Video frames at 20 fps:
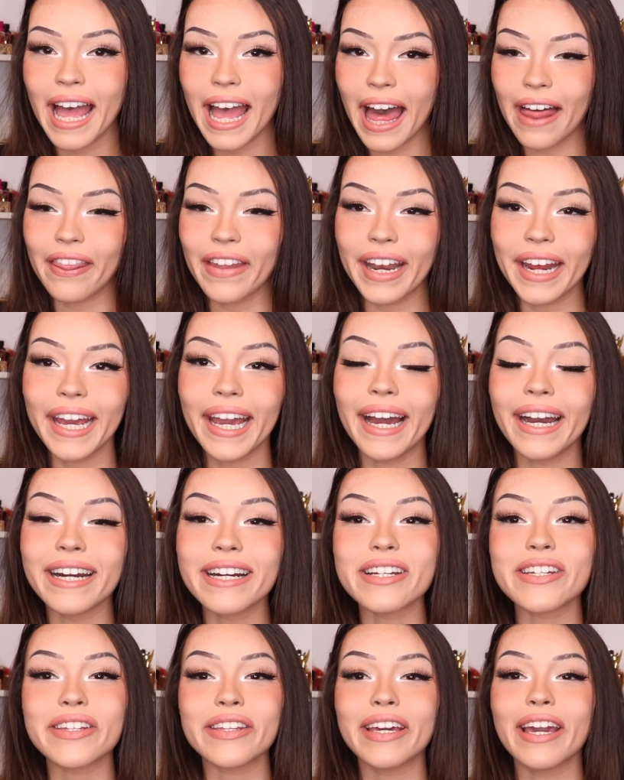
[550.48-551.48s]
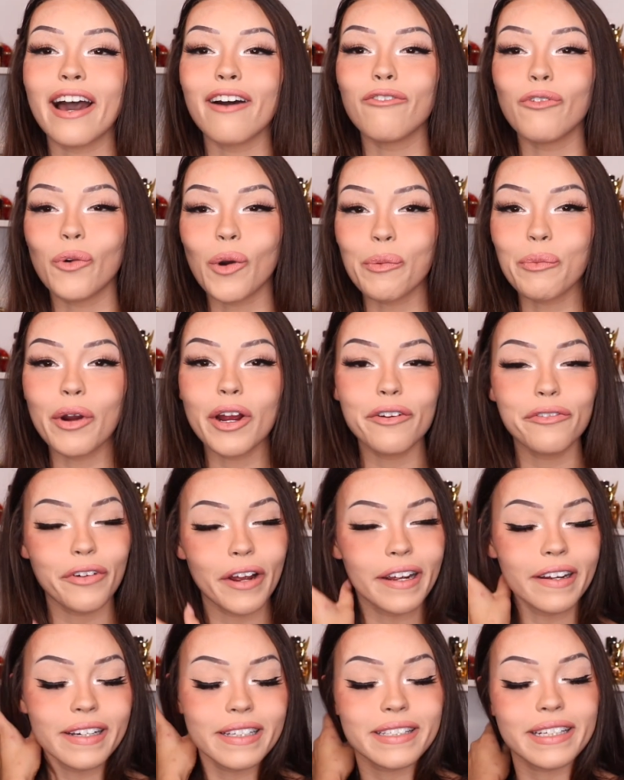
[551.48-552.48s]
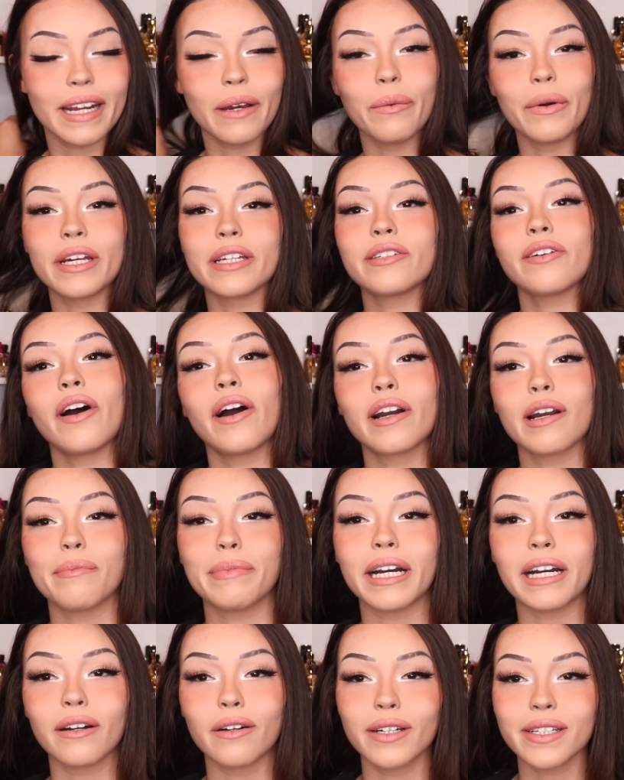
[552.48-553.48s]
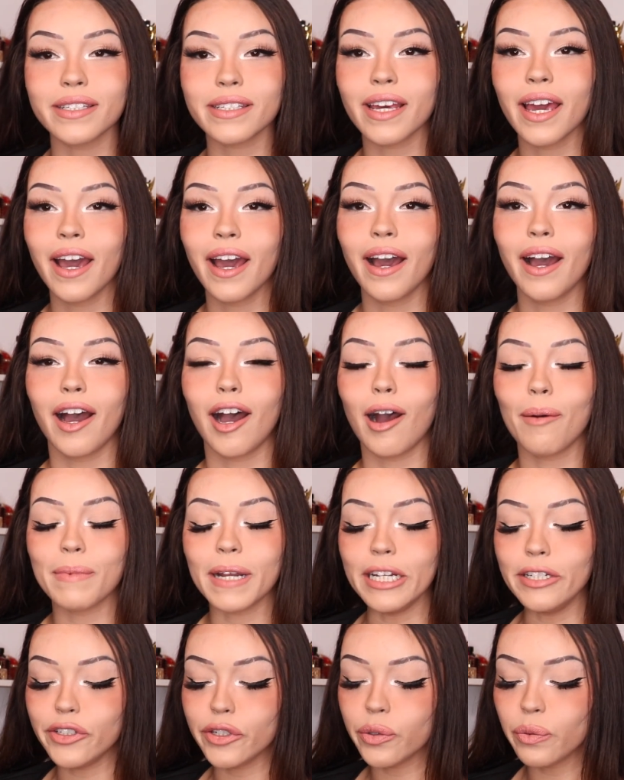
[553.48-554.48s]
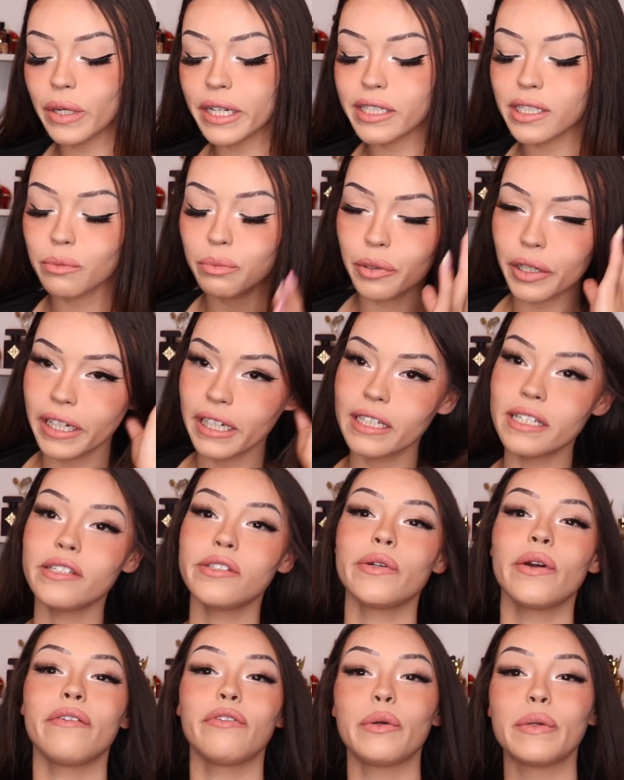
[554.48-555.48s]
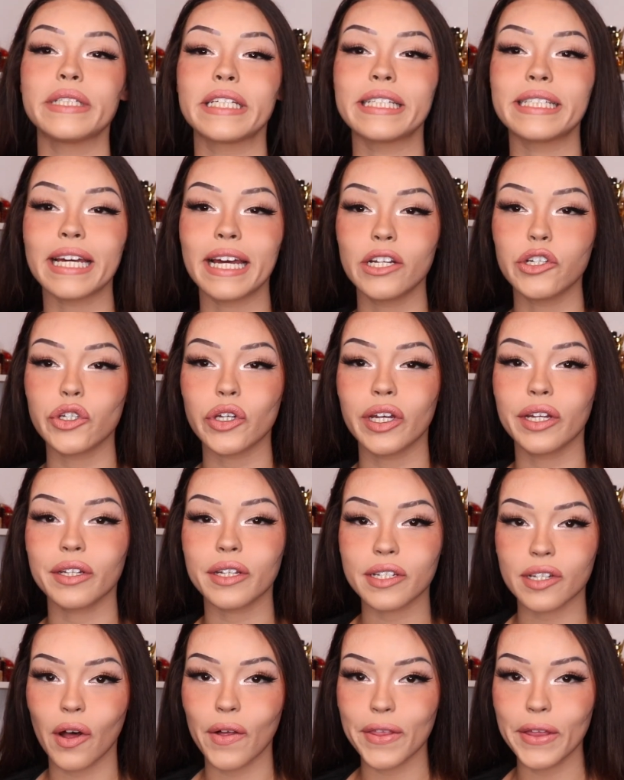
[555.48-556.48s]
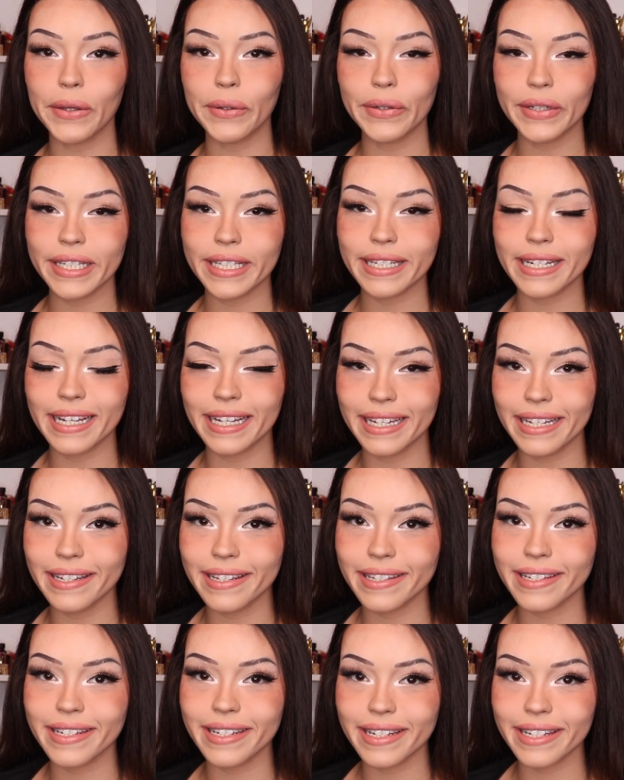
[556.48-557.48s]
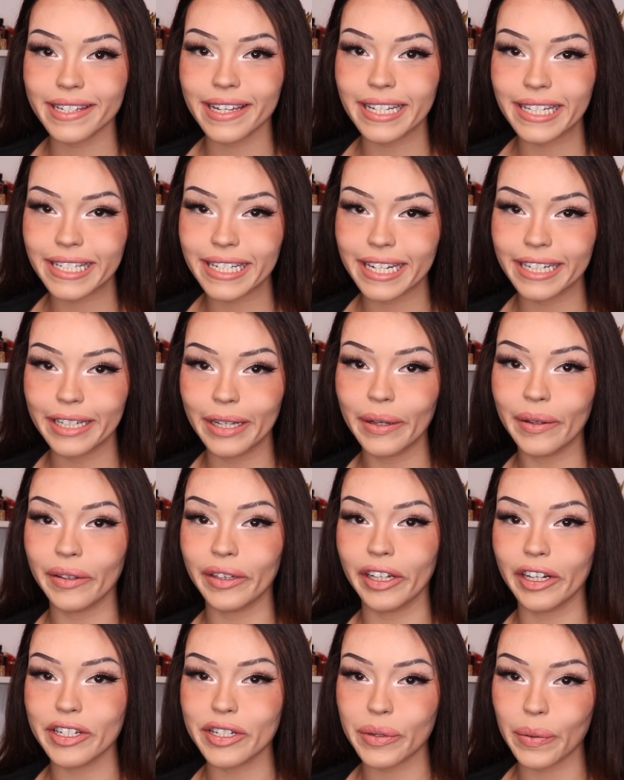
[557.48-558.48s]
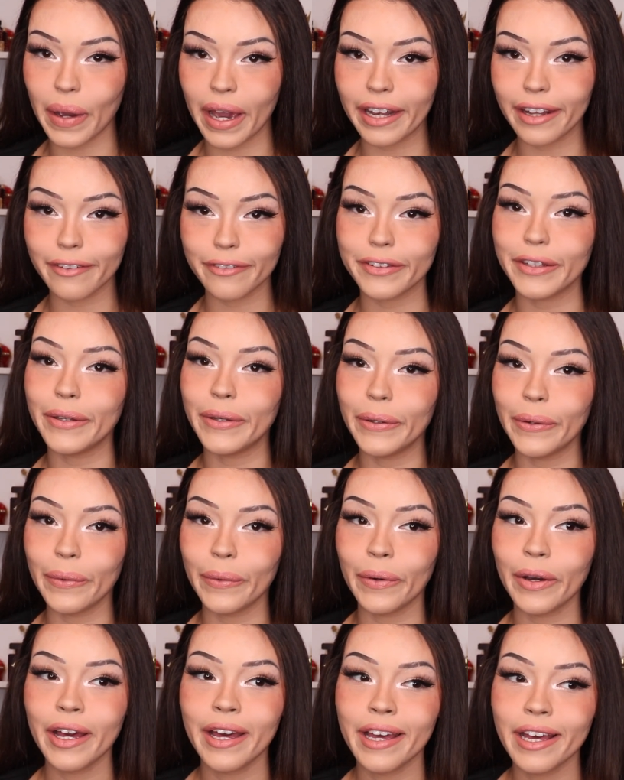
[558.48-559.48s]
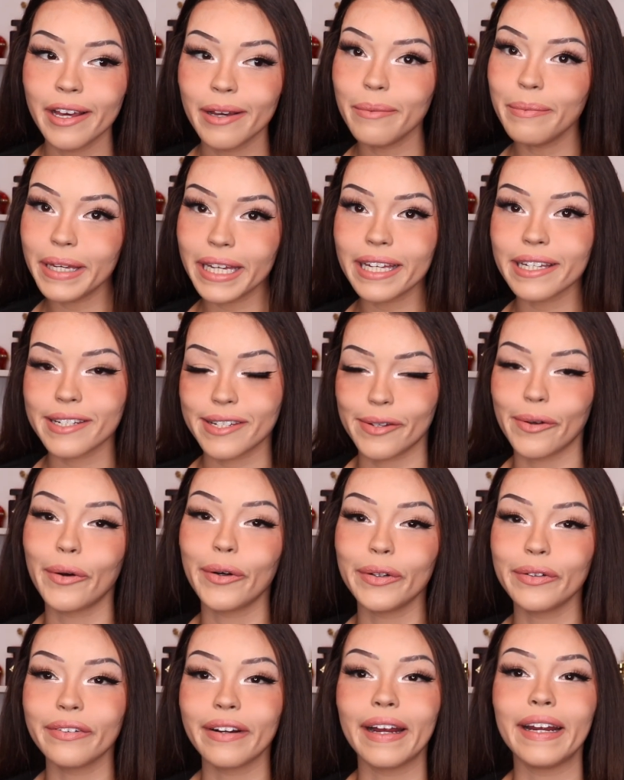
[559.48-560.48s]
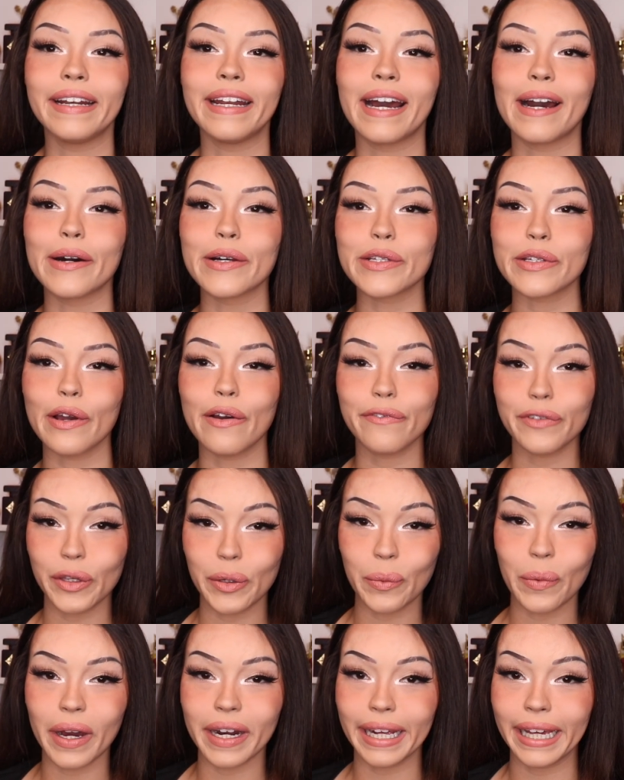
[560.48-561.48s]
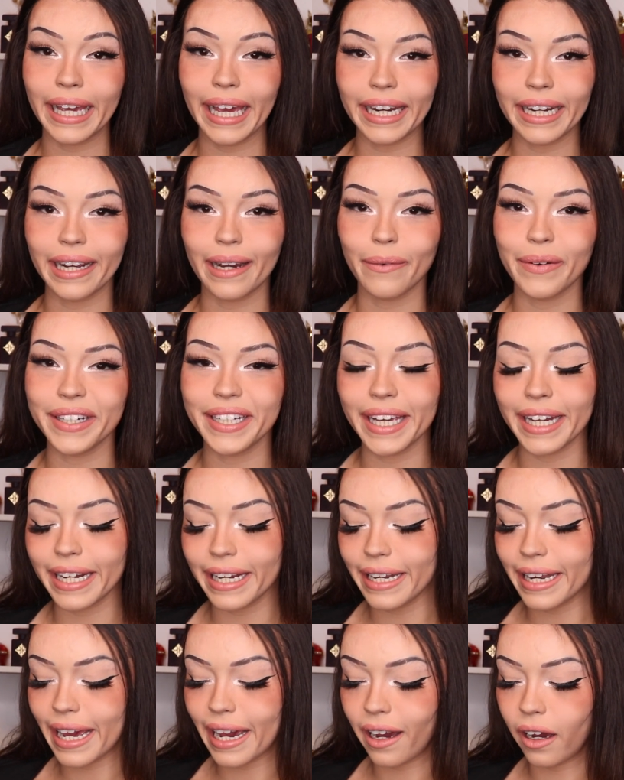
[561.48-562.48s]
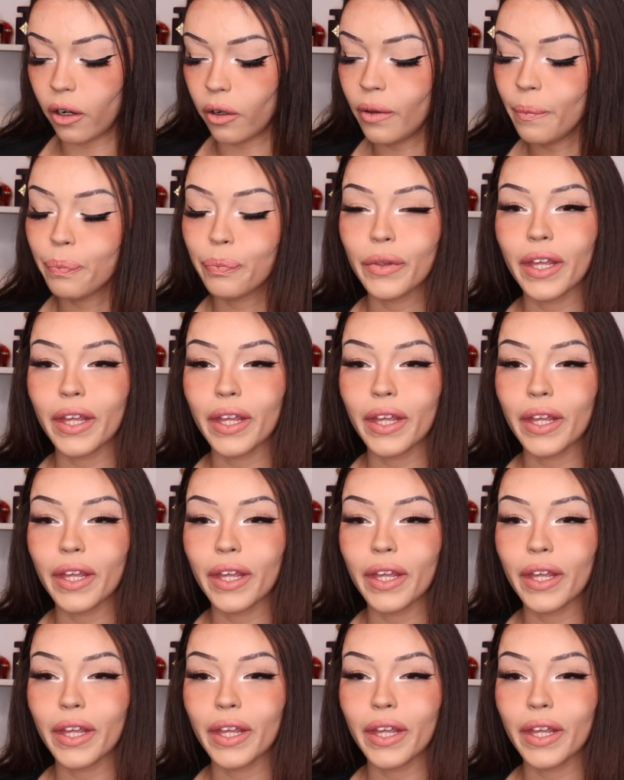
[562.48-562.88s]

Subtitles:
And then I actually have one more fragrance that I want to talk about, and I do want to bring it to everyone's attention because although it is discontinued, there's quite a few being sold right now, so if you want to get it, I would get it now.